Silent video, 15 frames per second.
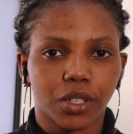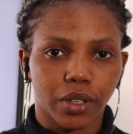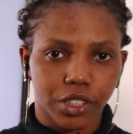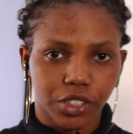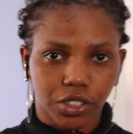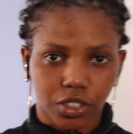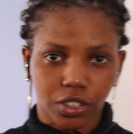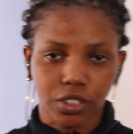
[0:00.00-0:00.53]

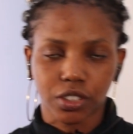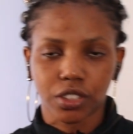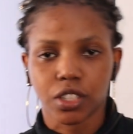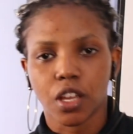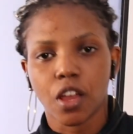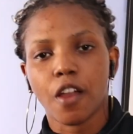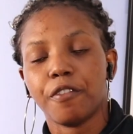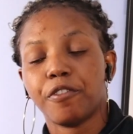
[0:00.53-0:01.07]
question
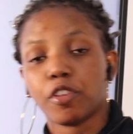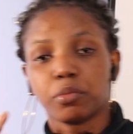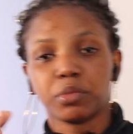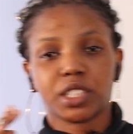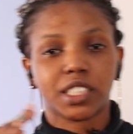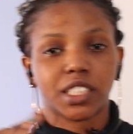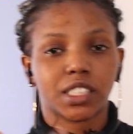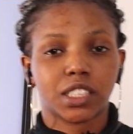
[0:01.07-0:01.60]
from
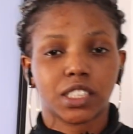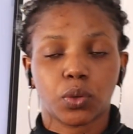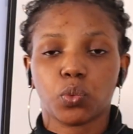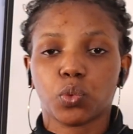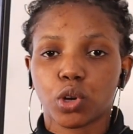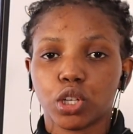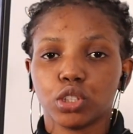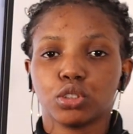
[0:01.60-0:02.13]

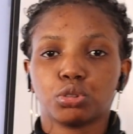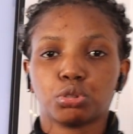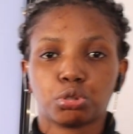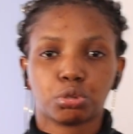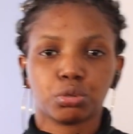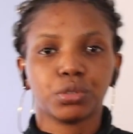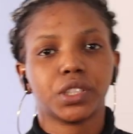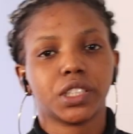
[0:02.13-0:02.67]
61
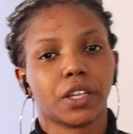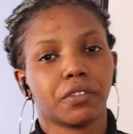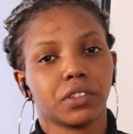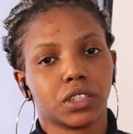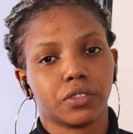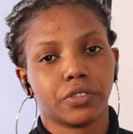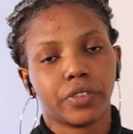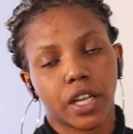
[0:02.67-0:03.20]
to
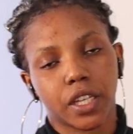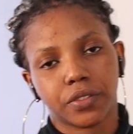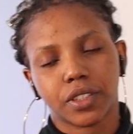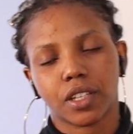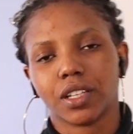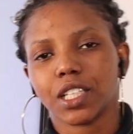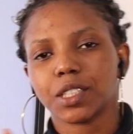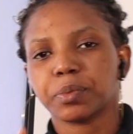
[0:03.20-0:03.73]
75.
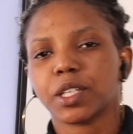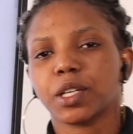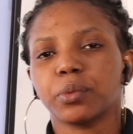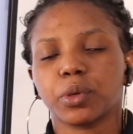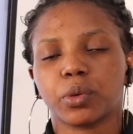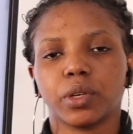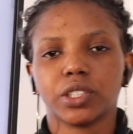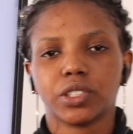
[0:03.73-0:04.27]
Now let's
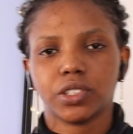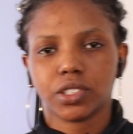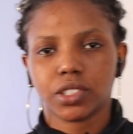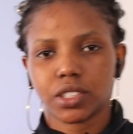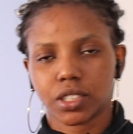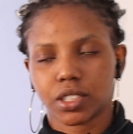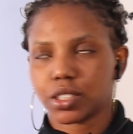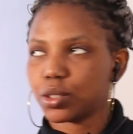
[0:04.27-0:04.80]
begin with question
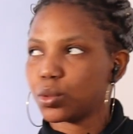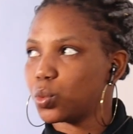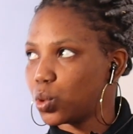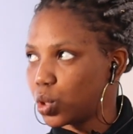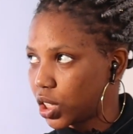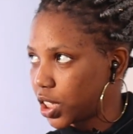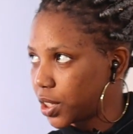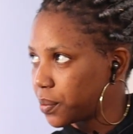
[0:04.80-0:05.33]

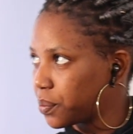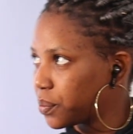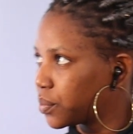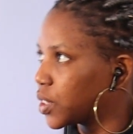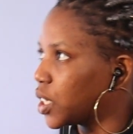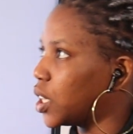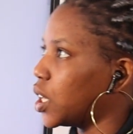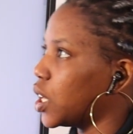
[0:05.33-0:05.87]
61.
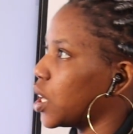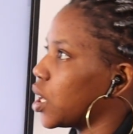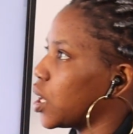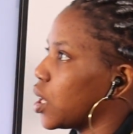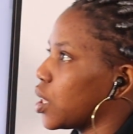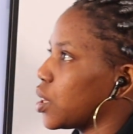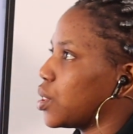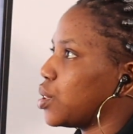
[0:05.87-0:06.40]

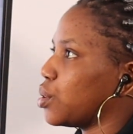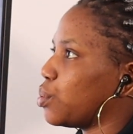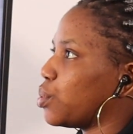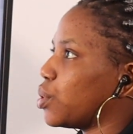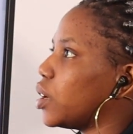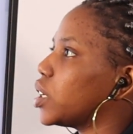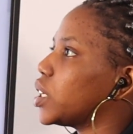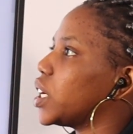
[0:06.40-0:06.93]
The
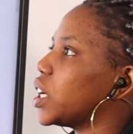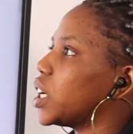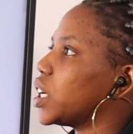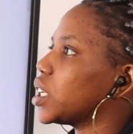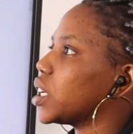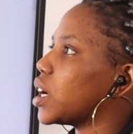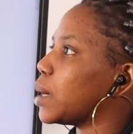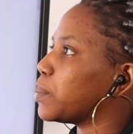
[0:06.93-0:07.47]
word
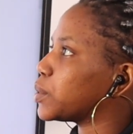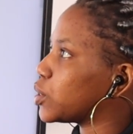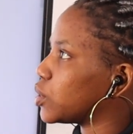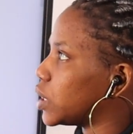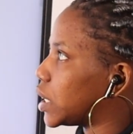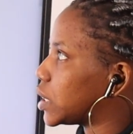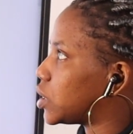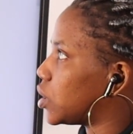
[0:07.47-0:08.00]
in
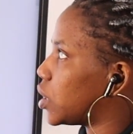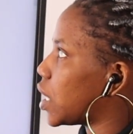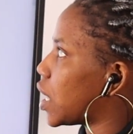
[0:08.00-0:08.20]
capital letter